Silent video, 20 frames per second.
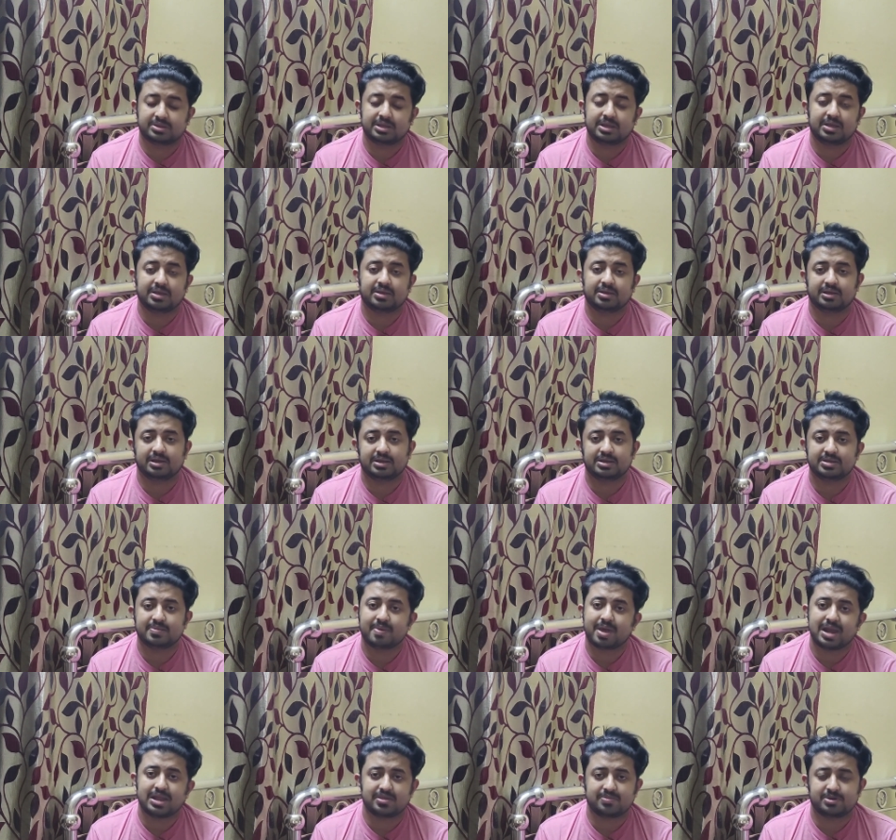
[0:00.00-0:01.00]
See, it's
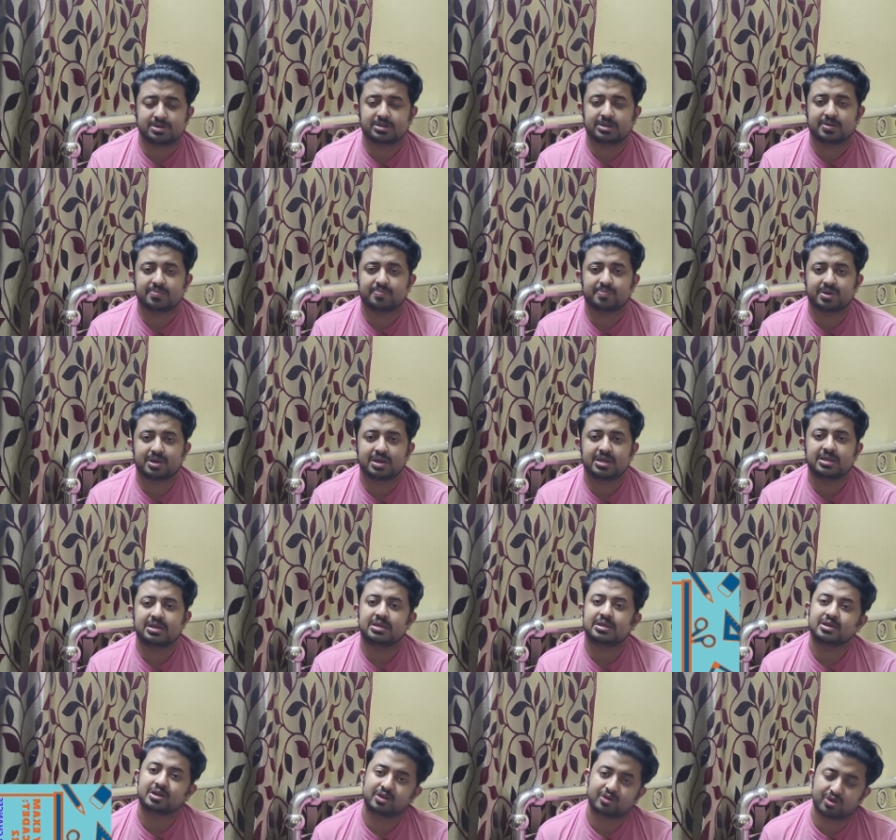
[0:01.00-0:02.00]
a management
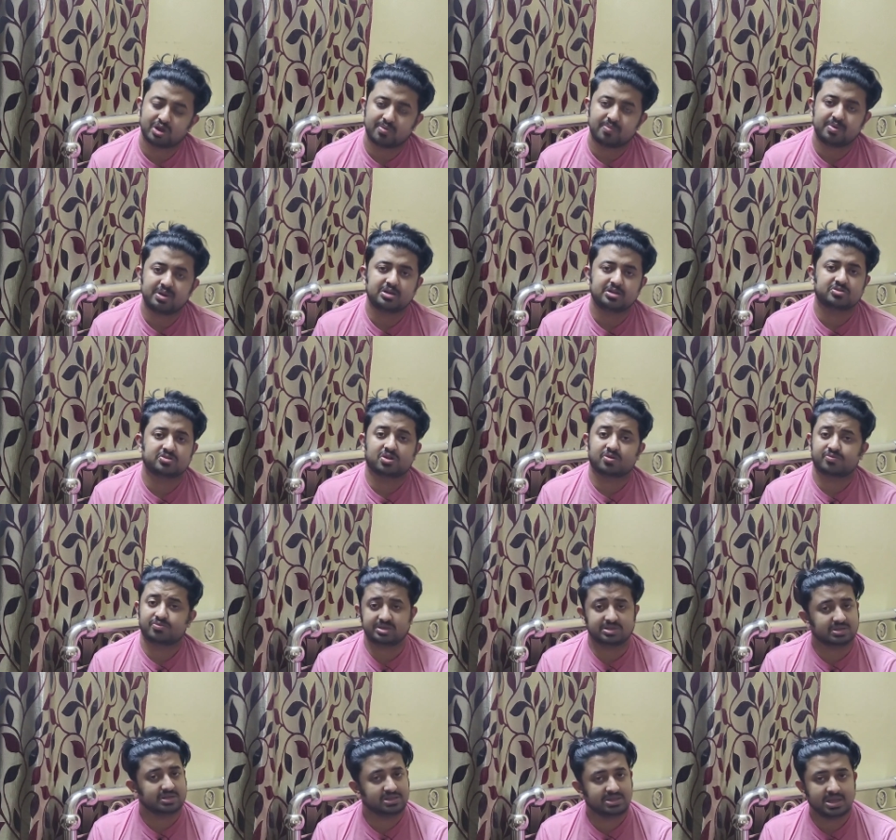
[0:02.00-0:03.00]
company, requirement is
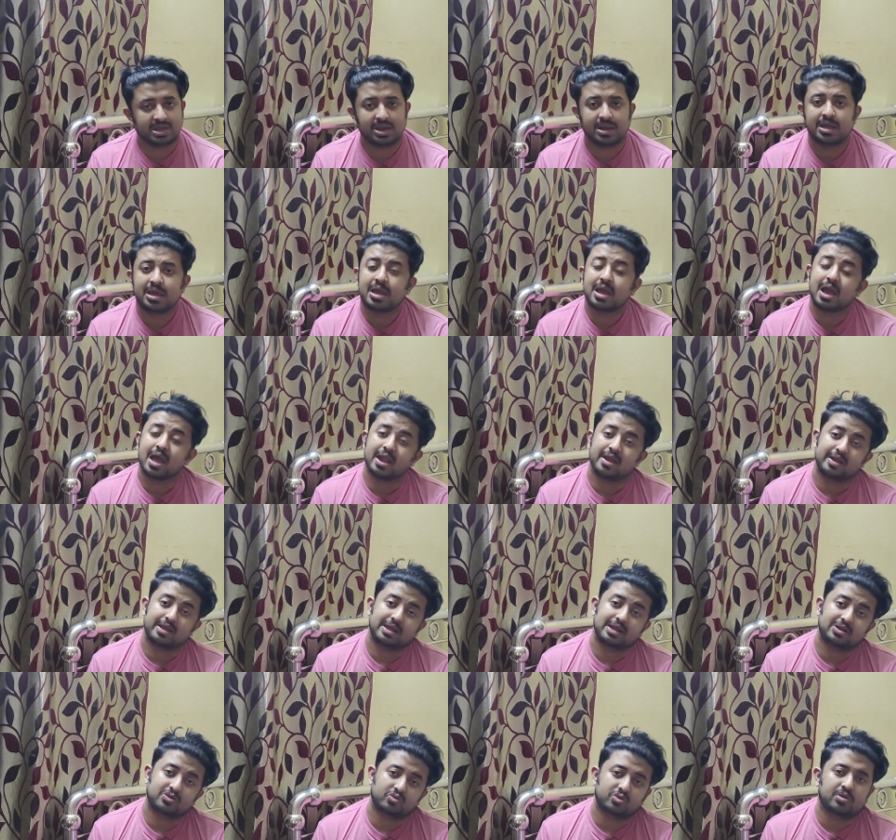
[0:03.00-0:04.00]
obviously there,
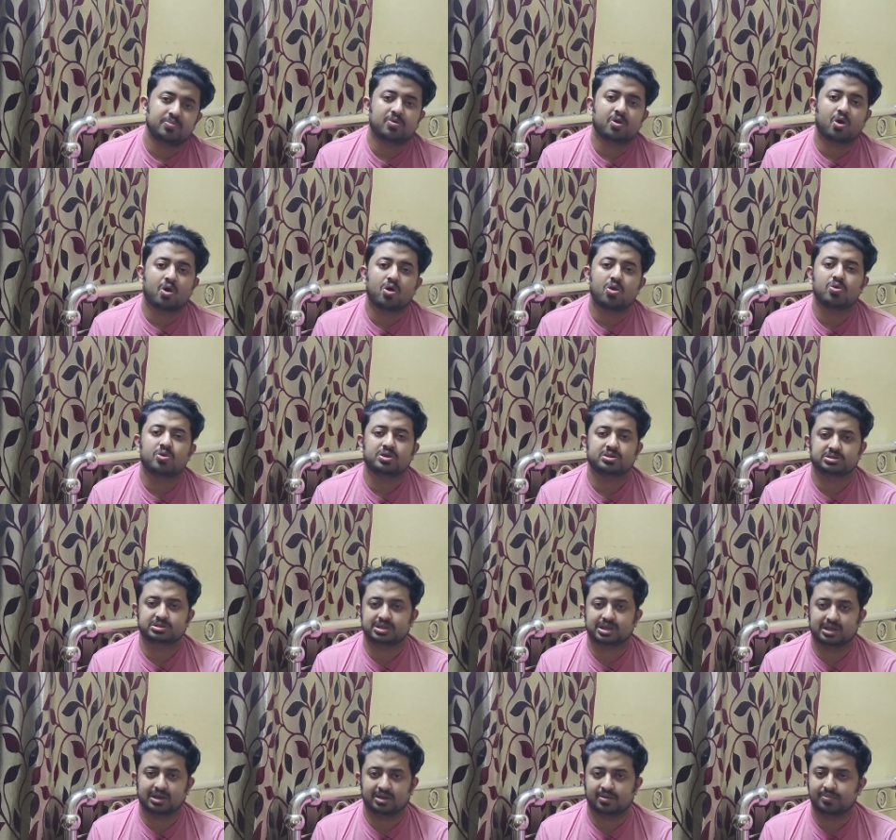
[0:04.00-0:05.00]
and it will be
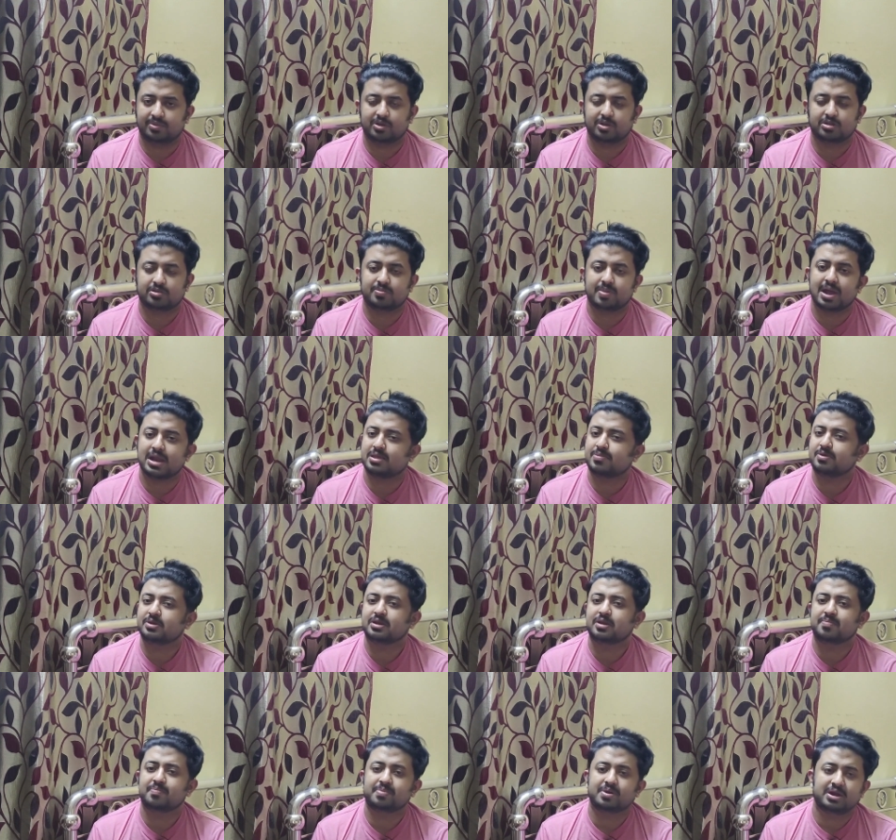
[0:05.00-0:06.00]
always there, because
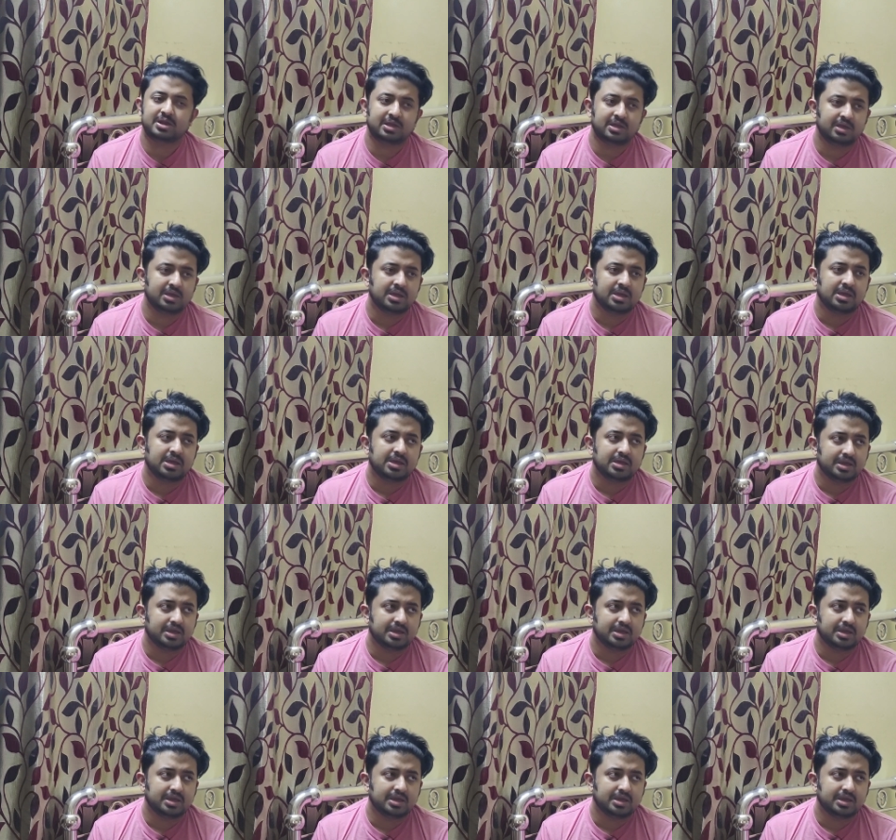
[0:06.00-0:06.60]
management company,